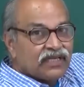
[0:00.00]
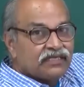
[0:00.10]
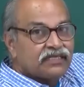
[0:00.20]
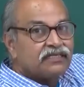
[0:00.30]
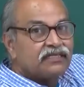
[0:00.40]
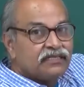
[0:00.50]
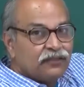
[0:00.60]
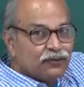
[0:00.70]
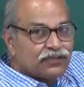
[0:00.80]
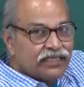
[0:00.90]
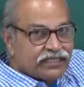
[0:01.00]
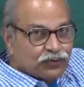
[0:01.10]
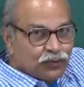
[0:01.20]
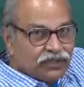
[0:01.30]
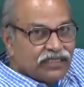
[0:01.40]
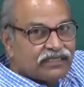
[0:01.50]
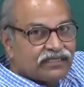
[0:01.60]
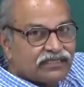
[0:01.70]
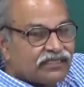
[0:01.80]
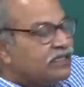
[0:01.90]
it can reduce its own
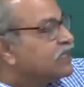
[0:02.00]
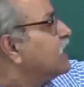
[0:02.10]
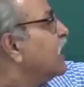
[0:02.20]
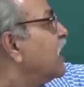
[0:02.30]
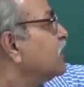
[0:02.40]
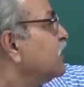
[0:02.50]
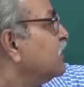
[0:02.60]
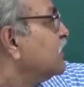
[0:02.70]
energy, and then